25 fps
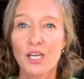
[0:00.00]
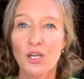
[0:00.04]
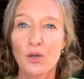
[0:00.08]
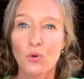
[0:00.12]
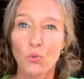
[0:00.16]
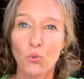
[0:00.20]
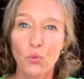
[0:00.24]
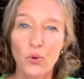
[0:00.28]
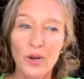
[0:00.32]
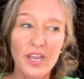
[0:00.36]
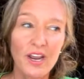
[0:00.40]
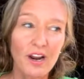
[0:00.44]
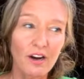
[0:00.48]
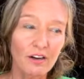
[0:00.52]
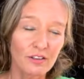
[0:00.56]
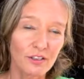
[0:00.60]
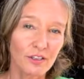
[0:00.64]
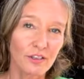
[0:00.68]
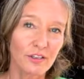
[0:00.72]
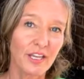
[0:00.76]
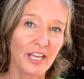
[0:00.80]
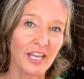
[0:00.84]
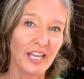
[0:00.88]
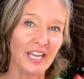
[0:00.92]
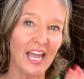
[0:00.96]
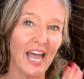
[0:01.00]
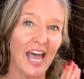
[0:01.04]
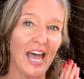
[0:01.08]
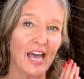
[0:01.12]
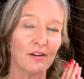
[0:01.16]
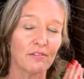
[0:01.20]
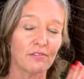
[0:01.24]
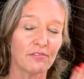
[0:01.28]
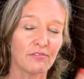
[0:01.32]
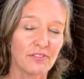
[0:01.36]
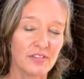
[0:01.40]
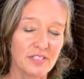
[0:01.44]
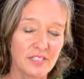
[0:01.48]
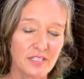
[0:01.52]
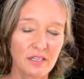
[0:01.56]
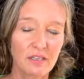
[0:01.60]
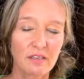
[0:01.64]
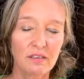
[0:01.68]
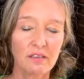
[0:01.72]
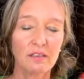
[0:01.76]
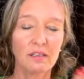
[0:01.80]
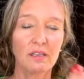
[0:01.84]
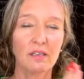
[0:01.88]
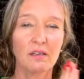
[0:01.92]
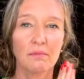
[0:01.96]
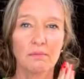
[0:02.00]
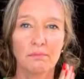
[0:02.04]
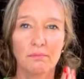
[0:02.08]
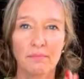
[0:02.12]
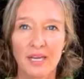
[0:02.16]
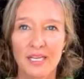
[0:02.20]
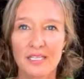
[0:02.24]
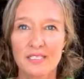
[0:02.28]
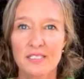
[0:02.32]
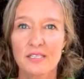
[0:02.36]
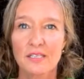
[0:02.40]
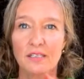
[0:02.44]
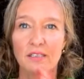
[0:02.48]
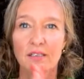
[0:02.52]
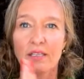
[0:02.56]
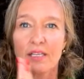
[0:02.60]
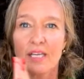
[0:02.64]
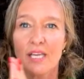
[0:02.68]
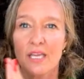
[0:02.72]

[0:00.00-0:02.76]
we are looking at physical, mental,